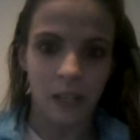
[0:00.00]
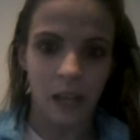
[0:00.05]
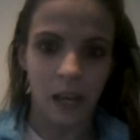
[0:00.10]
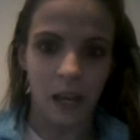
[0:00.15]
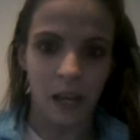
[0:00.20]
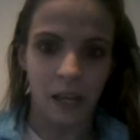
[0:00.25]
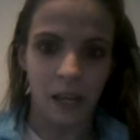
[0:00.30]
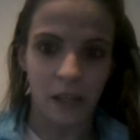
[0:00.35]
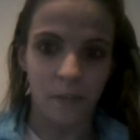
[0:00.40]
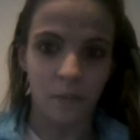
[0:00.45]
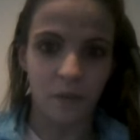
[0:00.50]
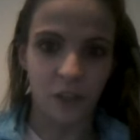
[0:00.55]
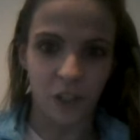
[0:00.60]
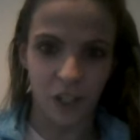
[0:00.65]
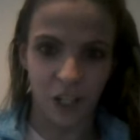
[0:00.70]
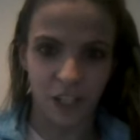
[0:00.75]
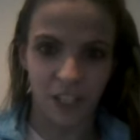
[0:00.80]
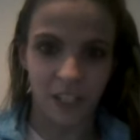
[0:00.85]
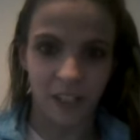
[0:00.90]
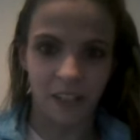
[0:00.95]
I'm
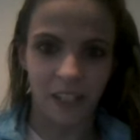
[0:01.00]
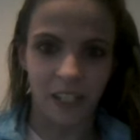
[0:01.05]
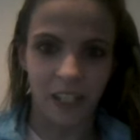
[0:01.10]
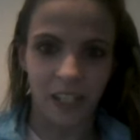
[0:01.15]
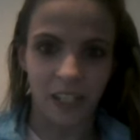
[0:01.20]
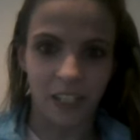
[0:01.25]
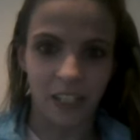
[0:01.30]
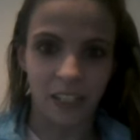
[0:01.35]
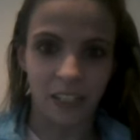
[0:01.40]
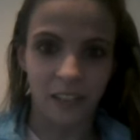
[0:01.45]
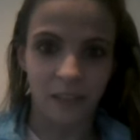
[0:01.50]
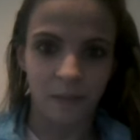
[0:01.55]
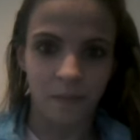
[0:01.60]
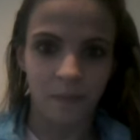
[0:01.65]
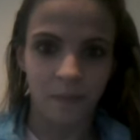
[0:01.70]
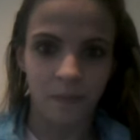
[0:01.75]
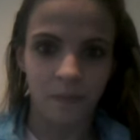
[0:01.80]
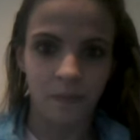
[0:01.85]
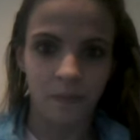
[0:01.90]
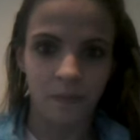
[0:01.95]
just now getting clean.
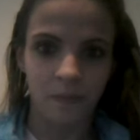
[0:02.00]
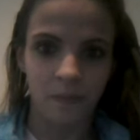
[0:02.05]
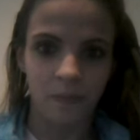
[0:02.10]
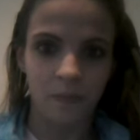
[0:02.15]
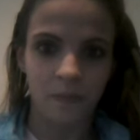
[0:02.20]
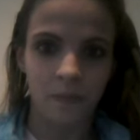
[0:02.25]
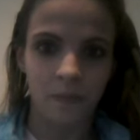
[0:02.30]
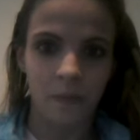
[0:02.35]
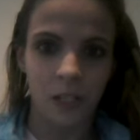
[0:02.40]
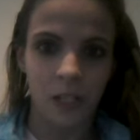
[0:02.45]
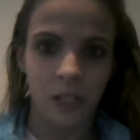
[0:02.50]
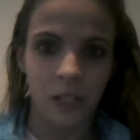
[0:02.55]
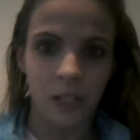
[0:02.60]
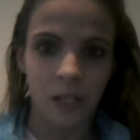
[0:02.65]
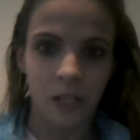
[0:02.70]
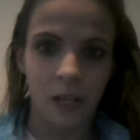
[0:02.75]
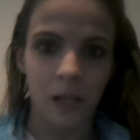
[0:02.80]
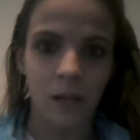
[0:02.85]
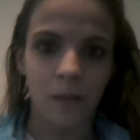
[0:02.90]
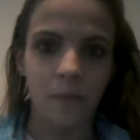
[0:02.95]

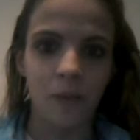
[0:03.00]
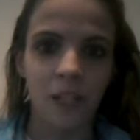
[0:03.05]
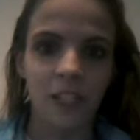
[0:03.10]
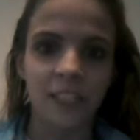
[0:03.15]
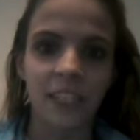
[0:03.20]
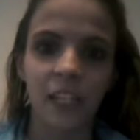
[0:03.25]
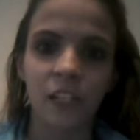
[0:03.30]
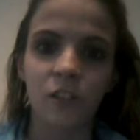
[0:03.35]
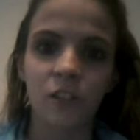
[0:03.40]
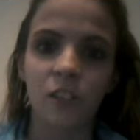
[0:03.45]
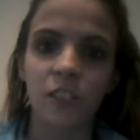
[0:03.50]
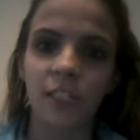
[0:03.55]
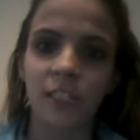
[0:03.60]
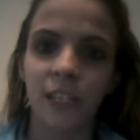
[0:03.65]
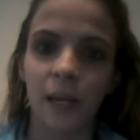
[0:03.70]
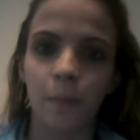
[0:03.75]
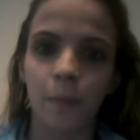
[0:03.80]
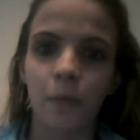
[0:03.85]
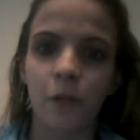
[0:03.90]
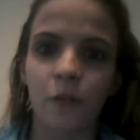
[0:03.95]
I'd say on
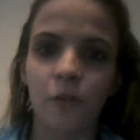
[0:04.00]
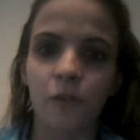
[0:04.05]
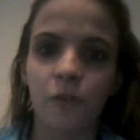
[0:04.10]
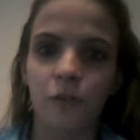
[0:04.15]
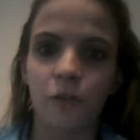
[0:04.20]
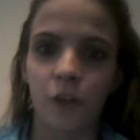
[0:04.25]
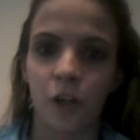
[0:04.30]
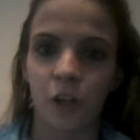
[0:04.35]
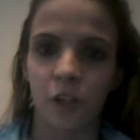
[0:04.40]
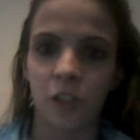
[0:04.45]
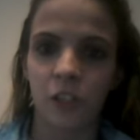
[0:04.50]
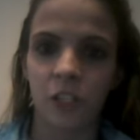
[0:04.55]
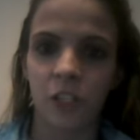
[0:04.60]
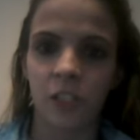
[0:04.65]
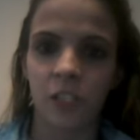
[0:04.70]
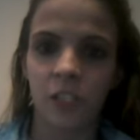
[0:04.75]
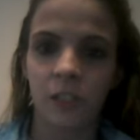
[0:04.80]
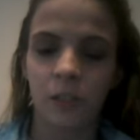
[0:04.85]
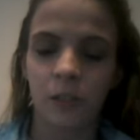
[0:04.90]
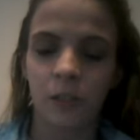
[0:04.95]
December
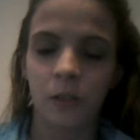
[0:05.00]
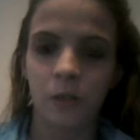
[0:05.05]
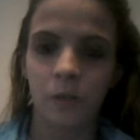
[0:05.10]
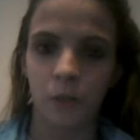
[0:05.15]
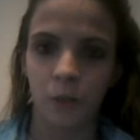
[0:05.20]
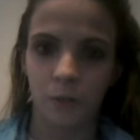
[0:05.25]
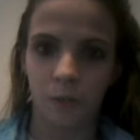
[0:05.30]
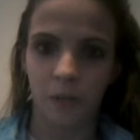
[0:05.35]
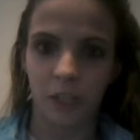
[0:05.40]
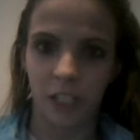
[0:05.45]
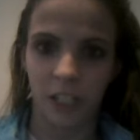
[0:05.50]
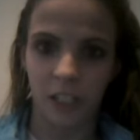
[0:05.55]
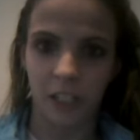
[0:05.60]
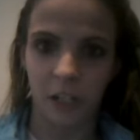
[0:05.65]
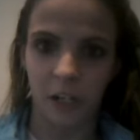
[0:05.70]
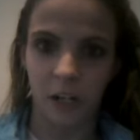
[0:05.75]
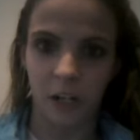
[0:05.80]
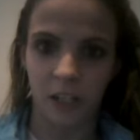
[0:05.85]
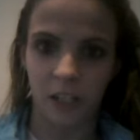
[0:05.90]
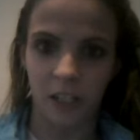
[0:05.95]
1st was when I
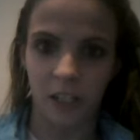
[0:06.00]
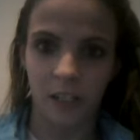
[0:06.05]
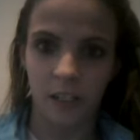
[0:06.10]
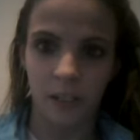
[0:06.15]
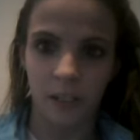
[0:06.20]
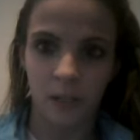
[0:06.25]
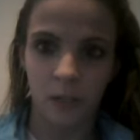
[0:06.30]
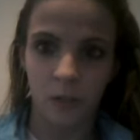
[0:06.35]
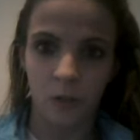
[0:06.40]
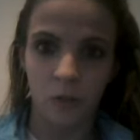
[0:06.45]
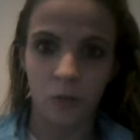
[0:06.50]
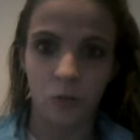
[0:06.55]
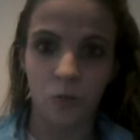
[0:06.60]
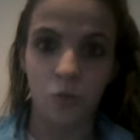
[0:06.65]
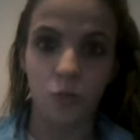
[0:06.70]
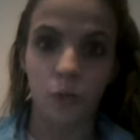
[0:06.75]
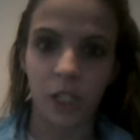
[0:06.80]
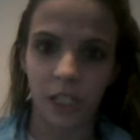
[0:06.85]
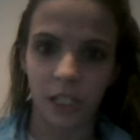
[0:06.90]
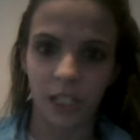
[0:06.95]
started
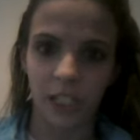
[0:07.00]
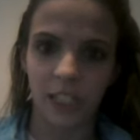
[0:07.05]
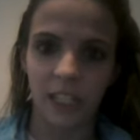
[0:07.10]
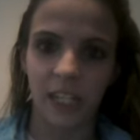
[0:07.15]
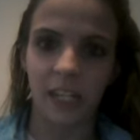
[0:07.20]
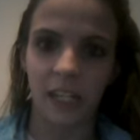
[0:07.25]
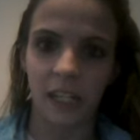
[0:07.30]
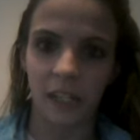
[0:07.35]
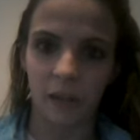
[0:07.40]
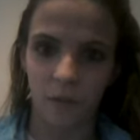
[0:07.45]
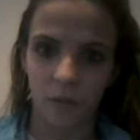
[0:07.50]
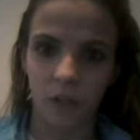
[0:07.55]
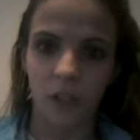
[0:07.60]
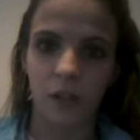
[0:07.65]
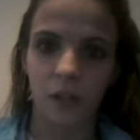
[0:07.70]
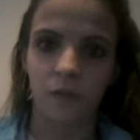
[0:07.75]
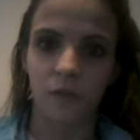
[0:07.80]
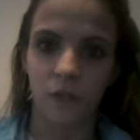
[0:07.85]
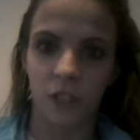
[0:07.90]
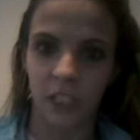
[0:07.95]
really taking
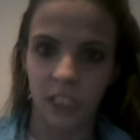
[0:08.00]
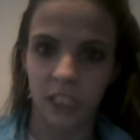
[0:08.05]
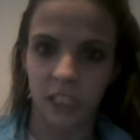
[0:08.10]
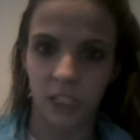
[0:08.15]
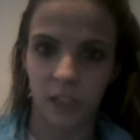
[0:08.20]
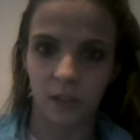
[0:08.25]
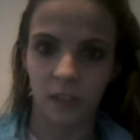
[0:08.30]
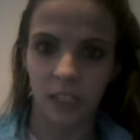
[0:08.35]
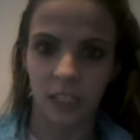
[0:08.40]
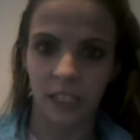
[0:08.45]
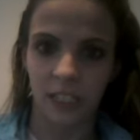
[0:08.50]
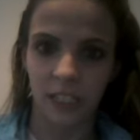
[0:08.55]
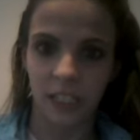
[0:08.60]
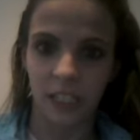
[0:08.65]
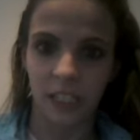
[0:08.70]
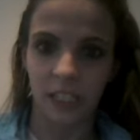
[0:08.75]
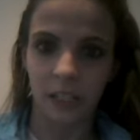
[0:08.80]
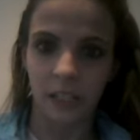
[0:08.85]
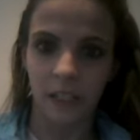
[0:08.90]
recovery seriously.